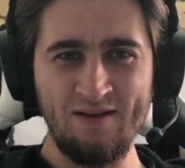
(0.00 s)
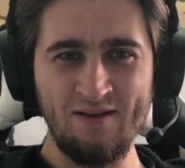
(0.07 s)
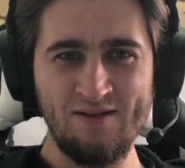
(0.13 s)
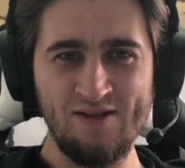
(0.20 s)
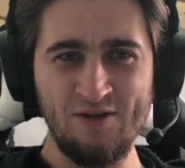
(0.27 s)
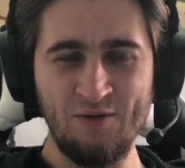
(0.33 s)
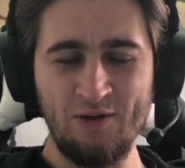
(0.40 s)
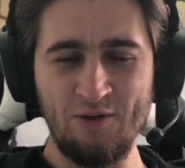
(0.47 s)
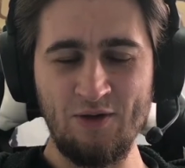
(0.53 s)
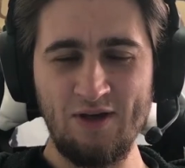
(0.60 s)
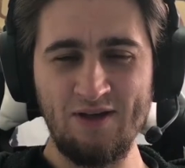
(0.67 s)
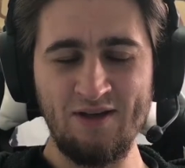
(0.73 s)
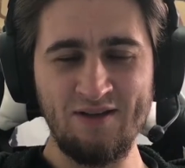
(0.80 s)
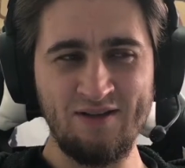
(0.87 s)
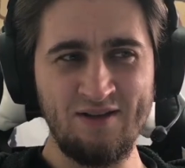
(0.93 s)
So
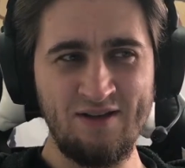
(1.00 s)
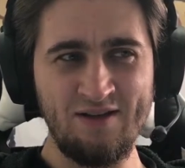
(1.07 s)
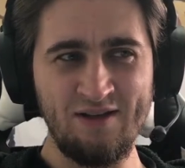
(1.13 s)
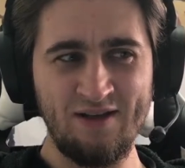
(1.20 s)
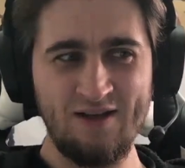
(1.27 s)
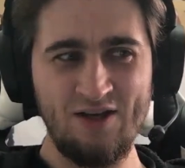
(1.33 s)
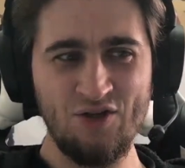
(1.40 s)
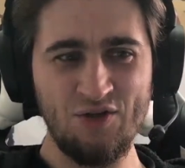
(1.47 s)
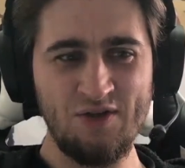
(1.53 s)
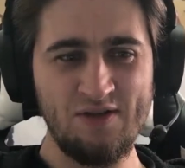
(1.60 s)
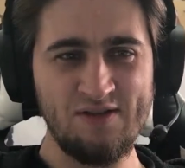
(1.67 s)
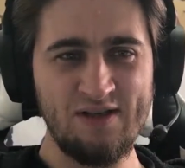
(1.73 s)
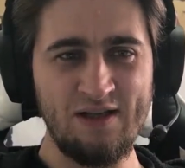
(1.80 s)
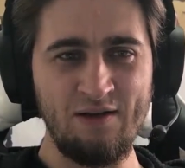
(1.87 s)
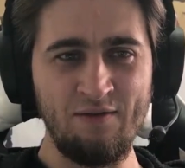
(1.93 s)
looking at the location
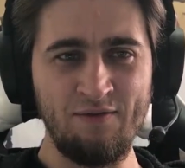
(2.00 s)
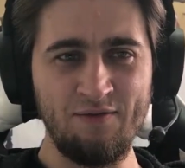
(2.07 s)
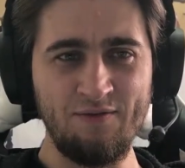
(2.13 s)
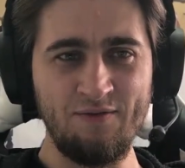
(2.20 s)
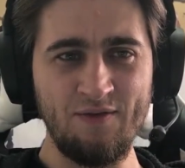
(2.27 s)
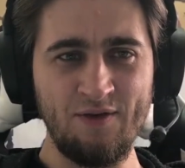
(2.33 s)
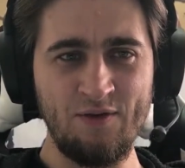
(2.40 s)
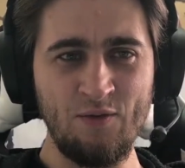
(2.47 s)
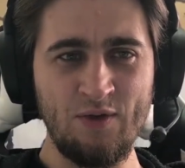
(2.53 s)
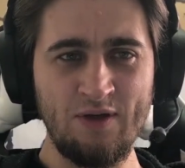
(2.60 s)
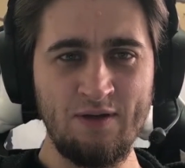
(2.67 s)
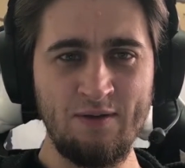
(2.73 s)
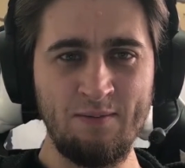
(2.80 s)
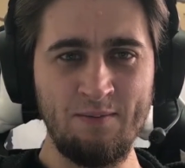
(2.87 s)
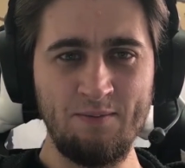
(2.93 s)
itself, you
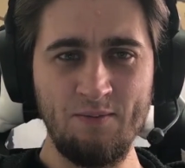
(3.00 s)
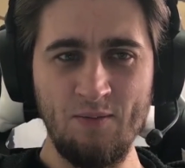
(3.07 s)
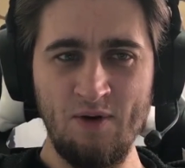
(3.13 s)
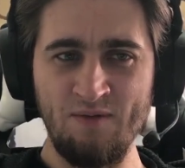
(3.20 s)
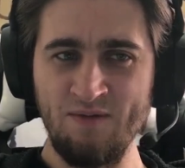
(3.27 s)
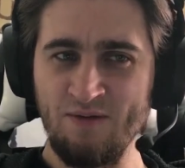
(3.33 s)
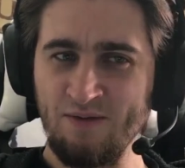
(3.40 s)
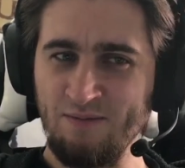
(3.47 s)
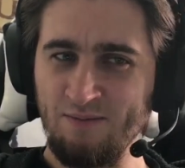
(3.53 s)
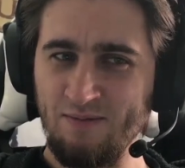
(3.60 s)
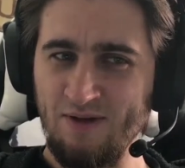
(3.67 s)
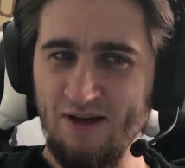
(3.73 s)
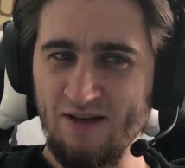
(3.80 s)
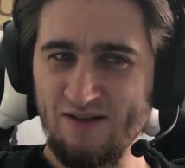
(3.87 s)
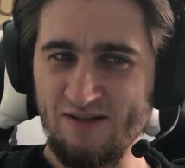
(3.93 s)
can often
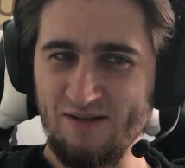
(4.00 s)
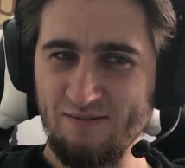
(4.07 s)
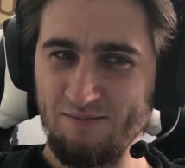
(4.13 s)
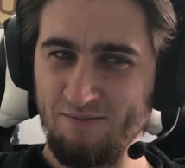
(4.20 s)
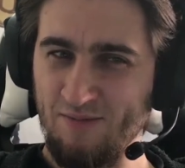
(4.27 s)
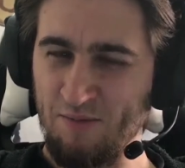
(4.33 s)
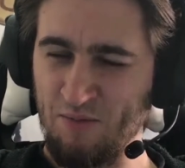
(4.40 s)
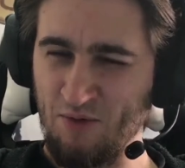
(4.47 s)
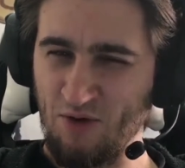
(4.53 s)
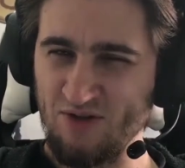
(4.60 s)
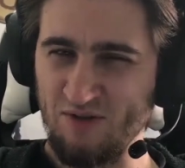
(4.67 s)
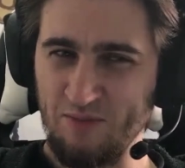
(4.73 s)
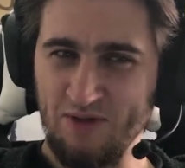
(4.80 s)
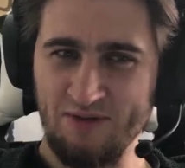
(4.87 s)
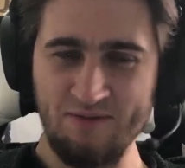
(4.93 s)
guess
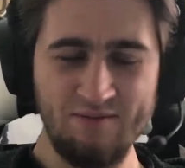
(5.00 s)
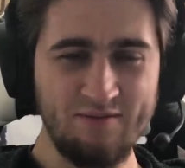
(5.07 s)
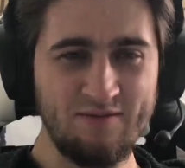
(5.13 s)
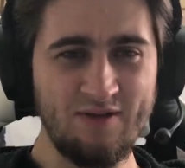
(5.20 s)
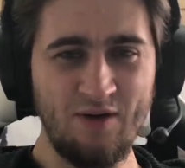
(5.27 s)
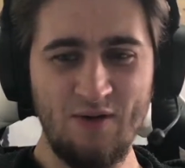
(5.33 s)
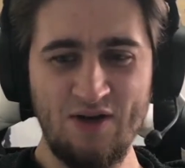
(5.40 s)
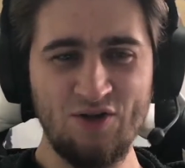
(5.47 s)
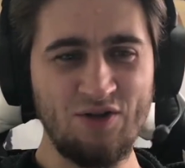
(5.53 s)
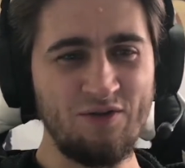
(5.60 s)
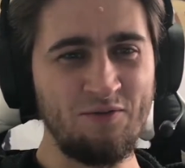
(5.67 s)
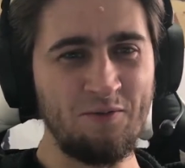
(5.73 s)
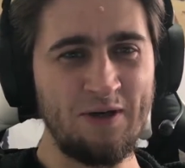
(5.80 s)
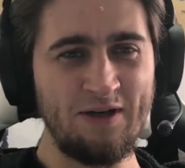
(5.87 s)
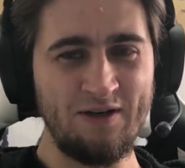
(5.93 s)
approximate direction
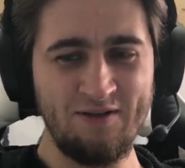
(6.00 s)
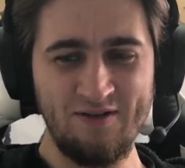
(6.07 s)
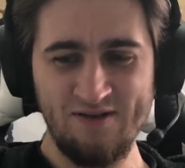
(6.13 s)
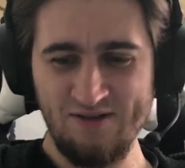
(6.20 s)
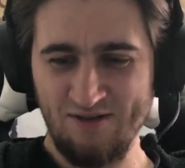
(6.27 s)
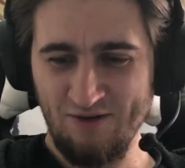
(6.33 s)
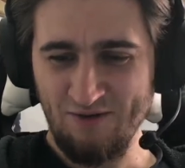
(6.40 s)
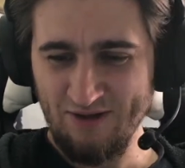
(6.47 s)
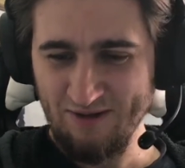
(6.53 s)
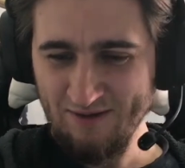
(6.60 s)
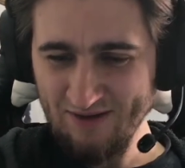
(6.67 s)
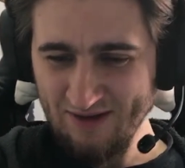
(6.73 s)
where this is going.